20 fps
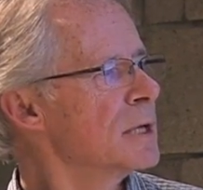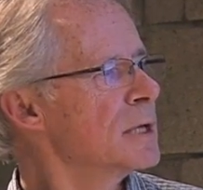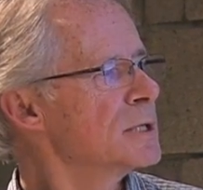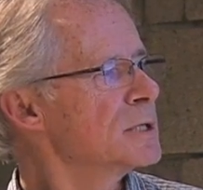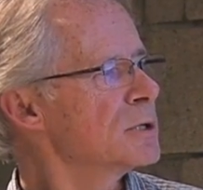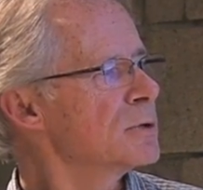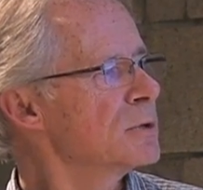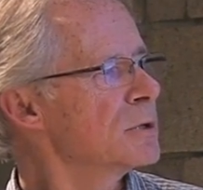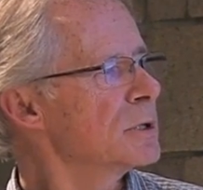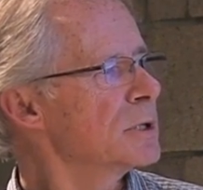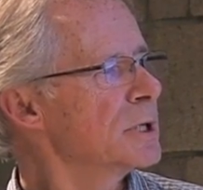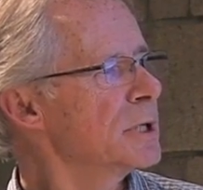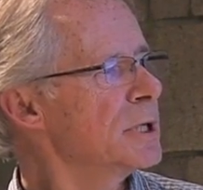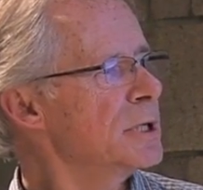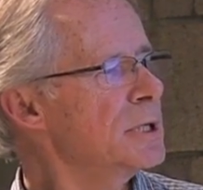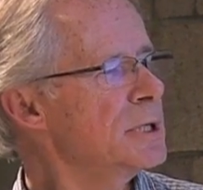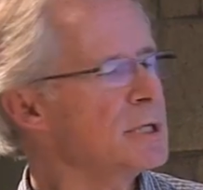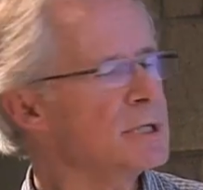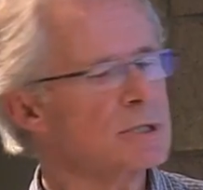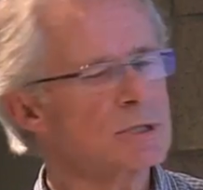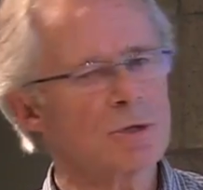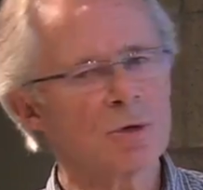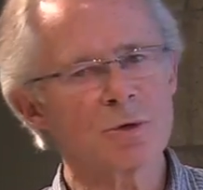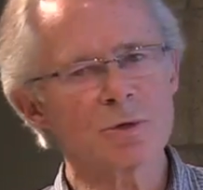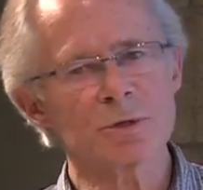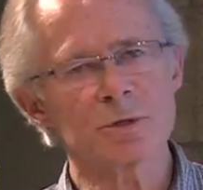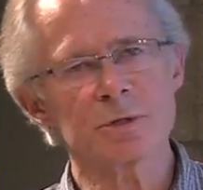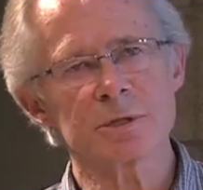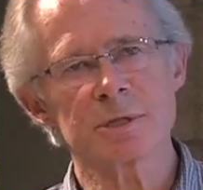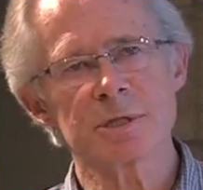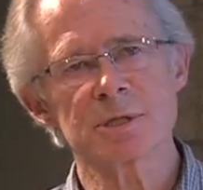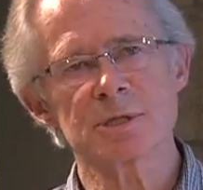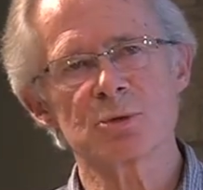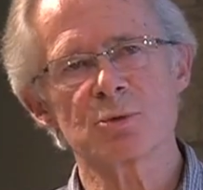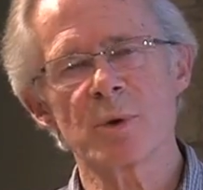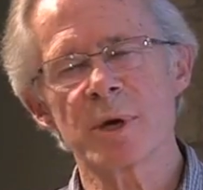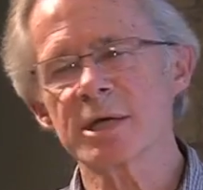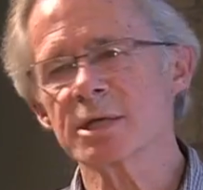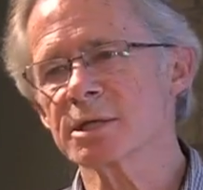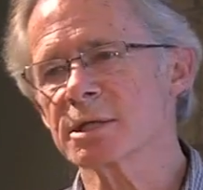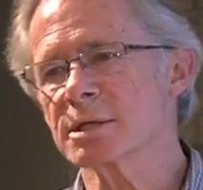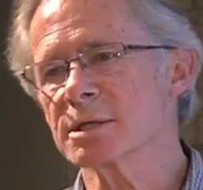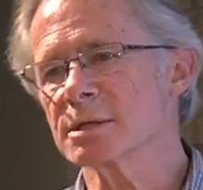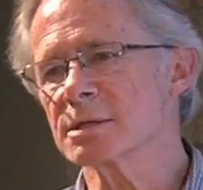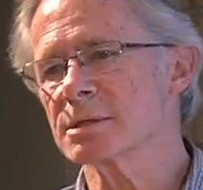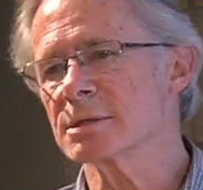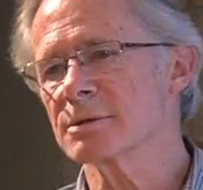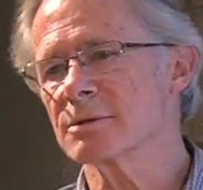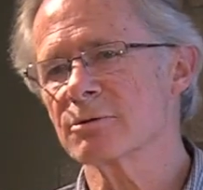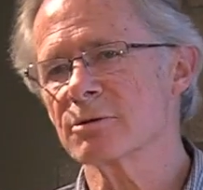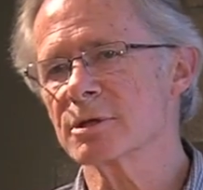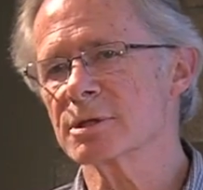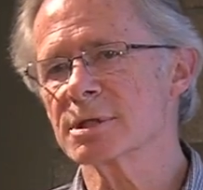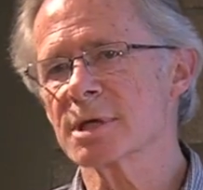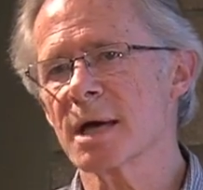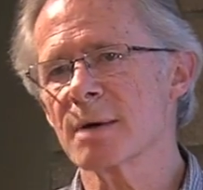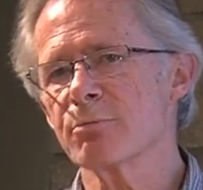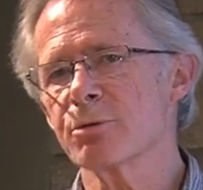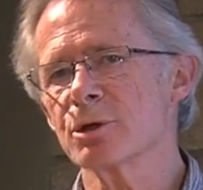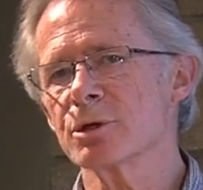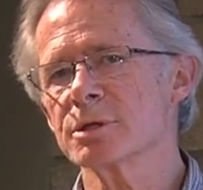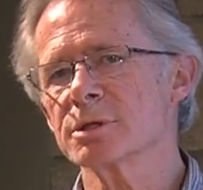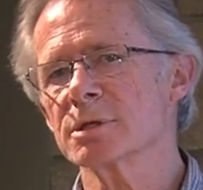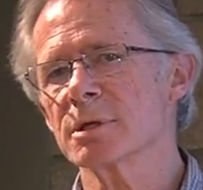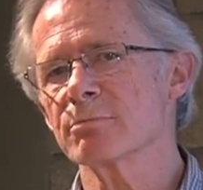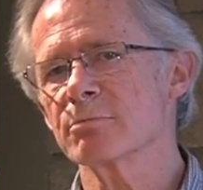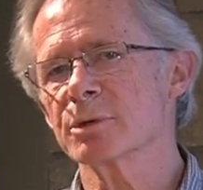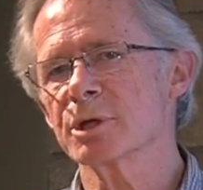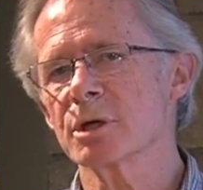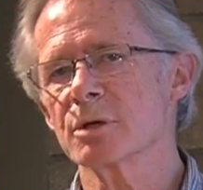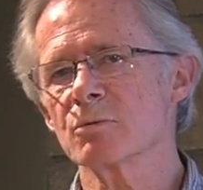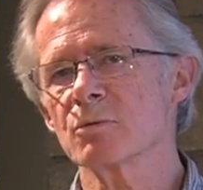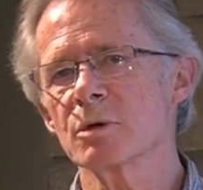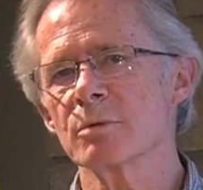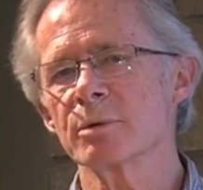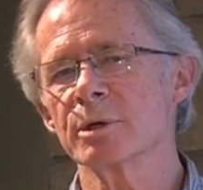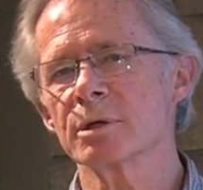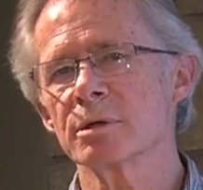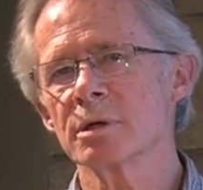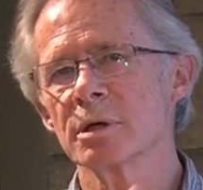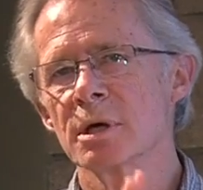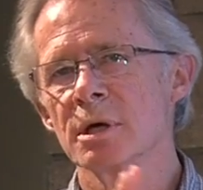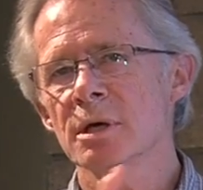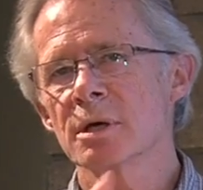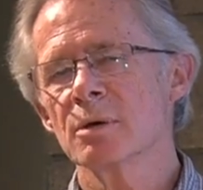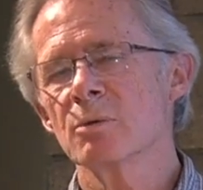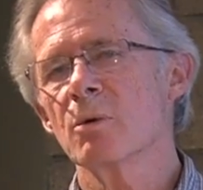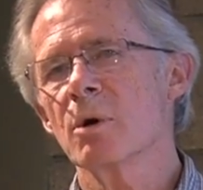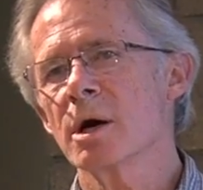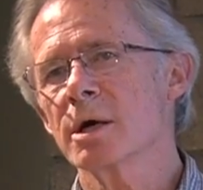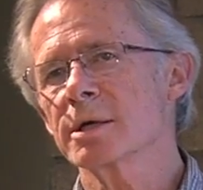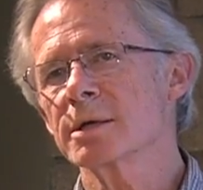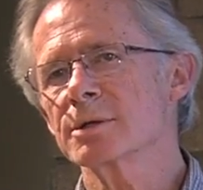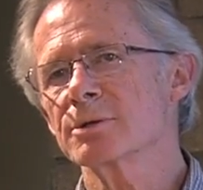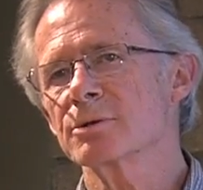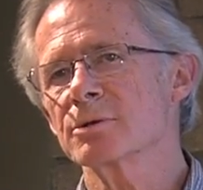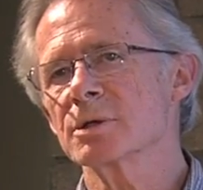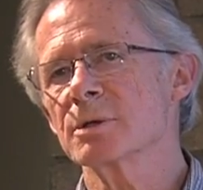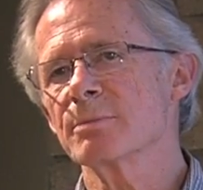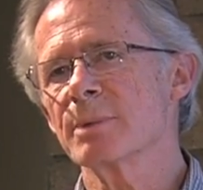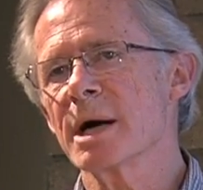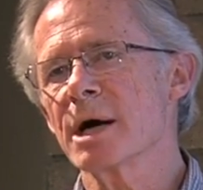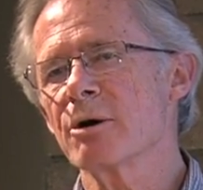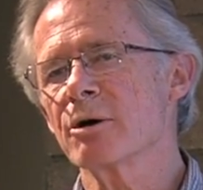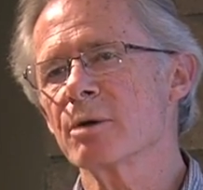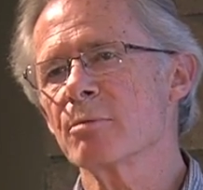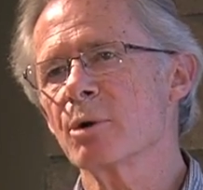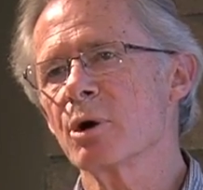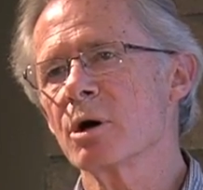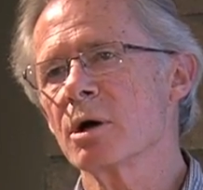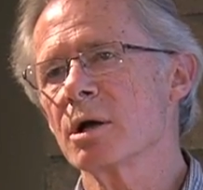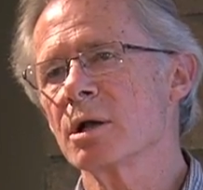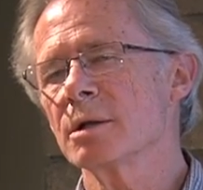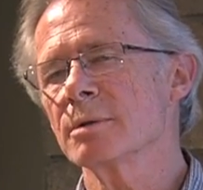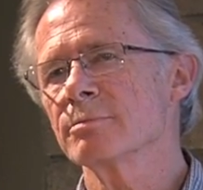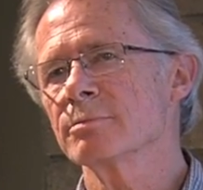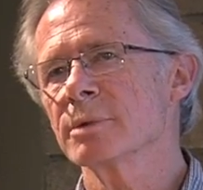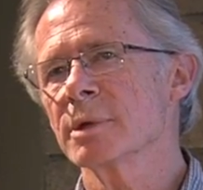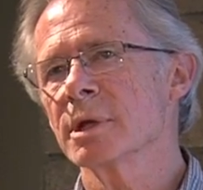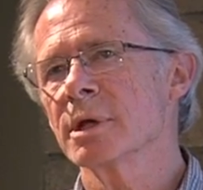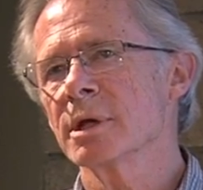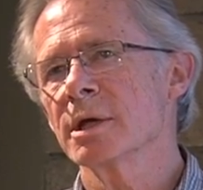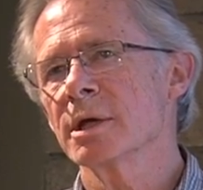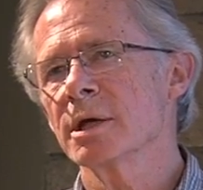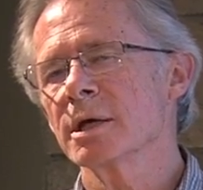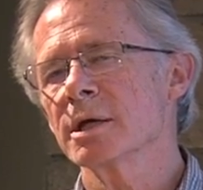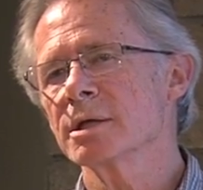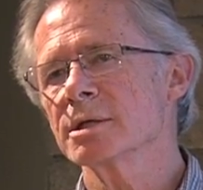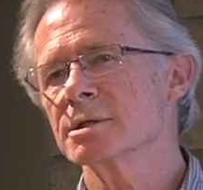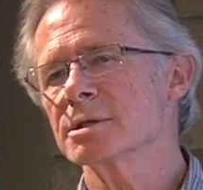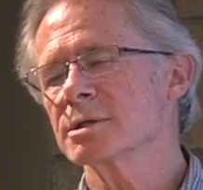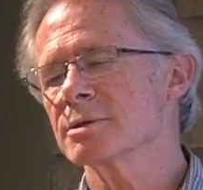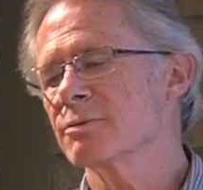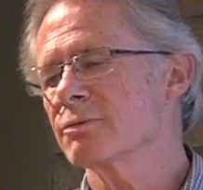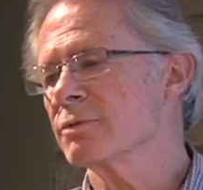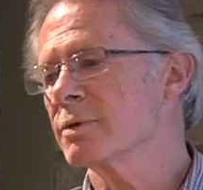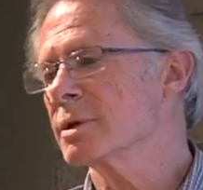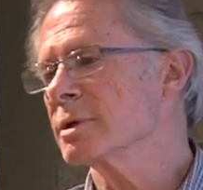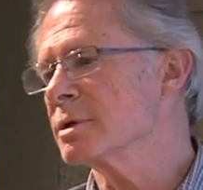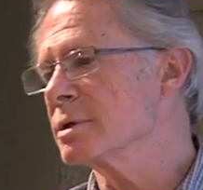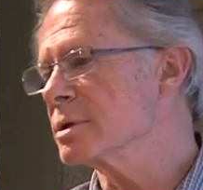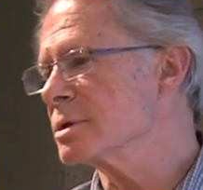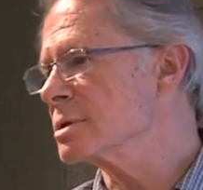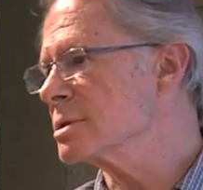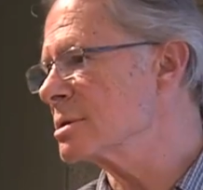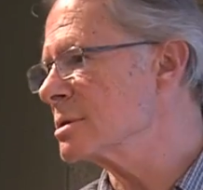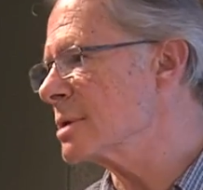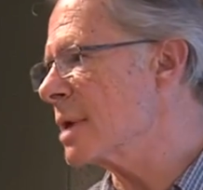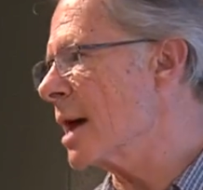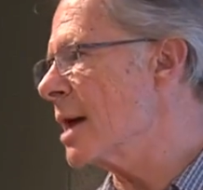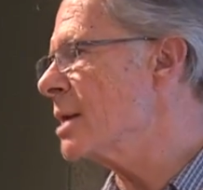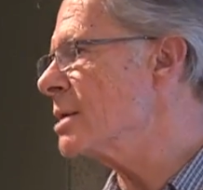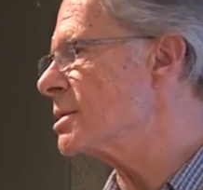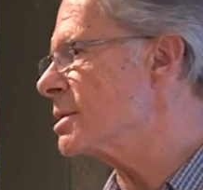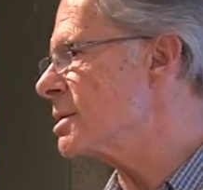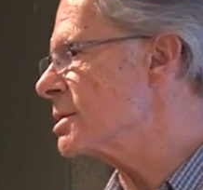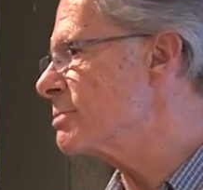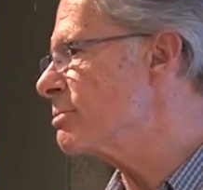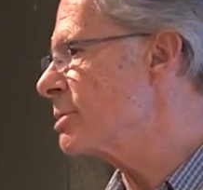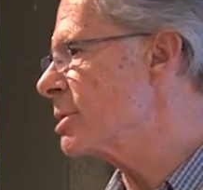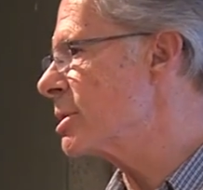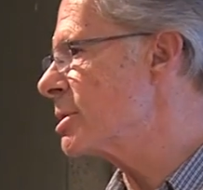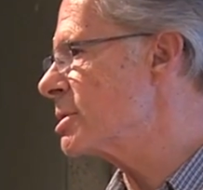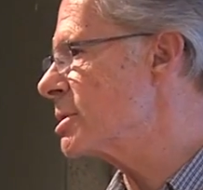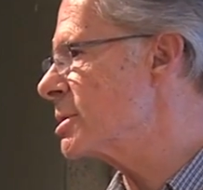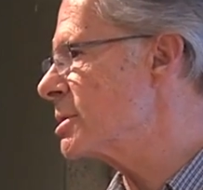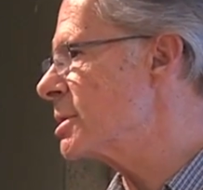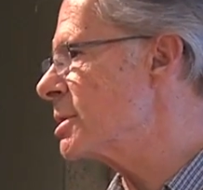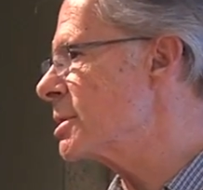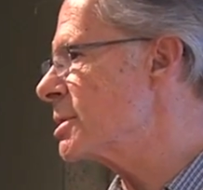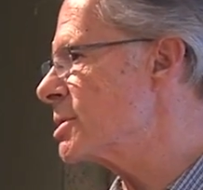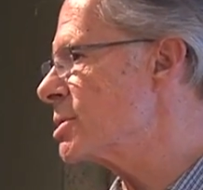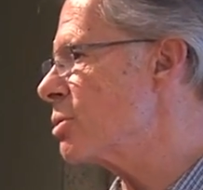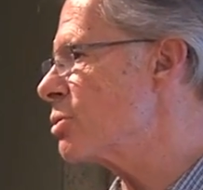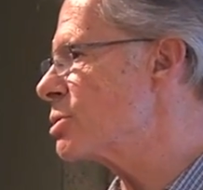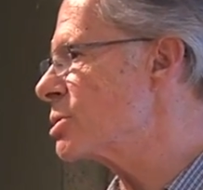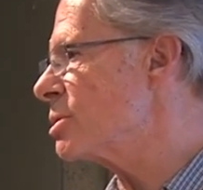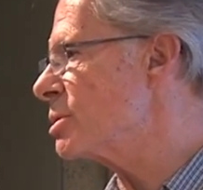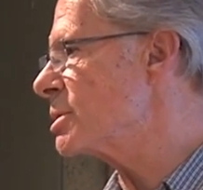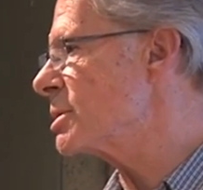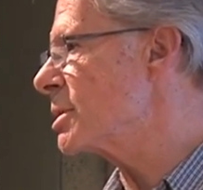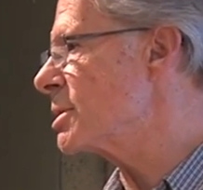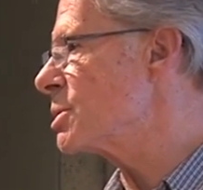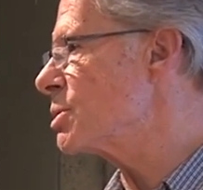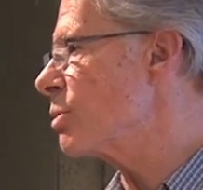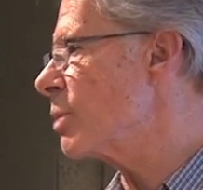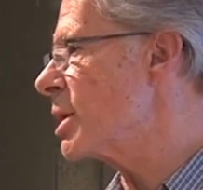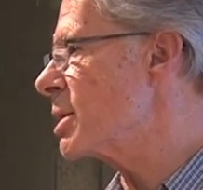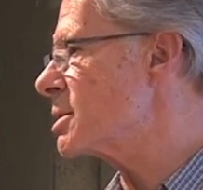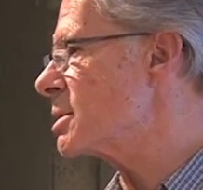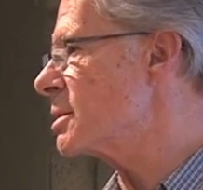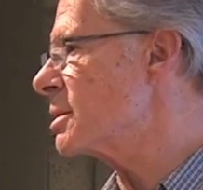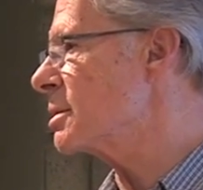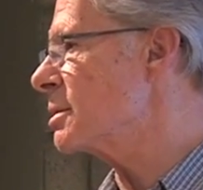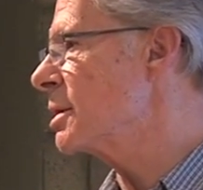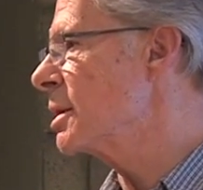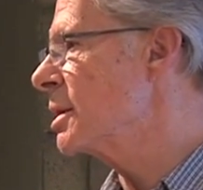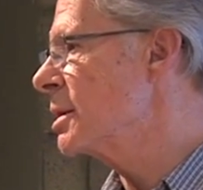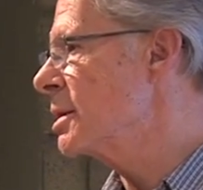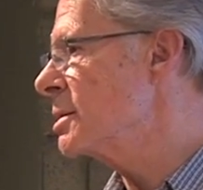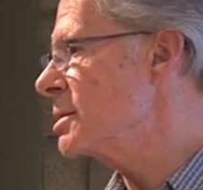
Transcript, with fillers: So in these social situations, for example, some young woman walking through the Bower Mall, and she feels anxious because she's in a social situation.